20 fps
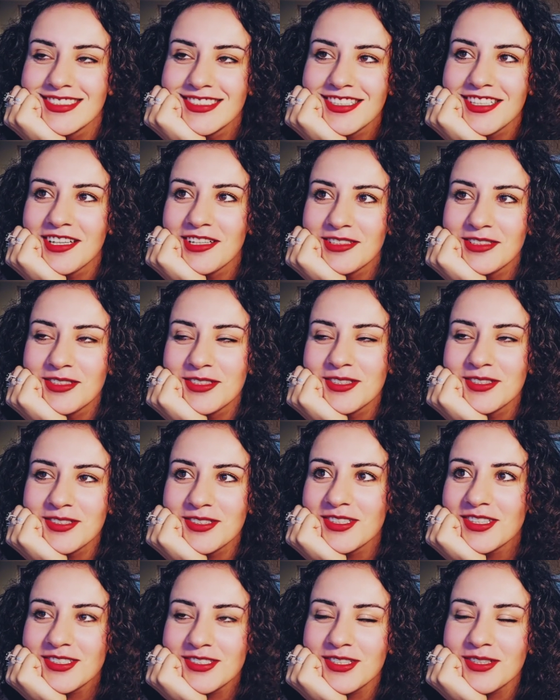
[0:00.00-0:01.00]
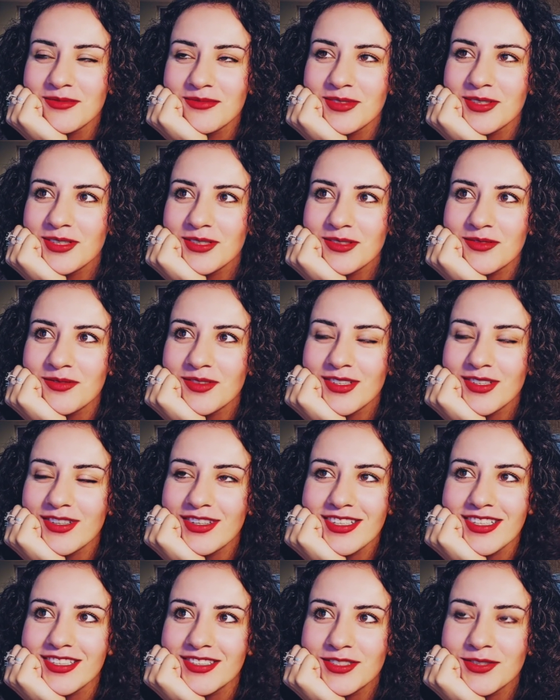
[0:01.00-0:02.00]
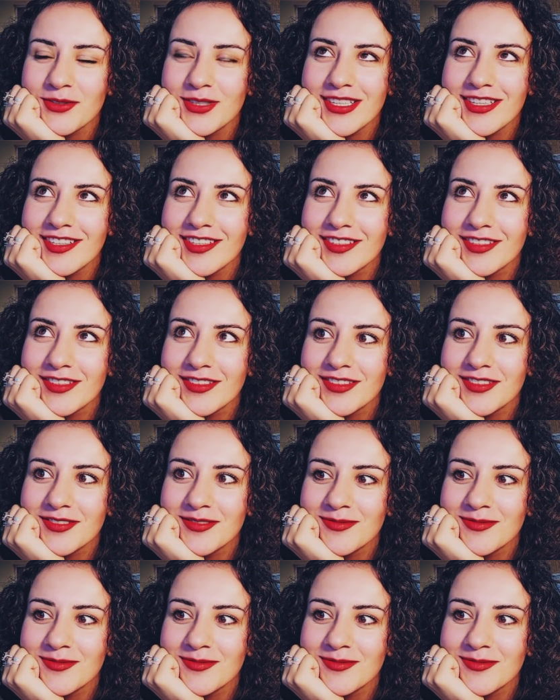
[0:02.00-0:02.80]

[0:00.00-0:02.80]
Such a beautiful thing to witness.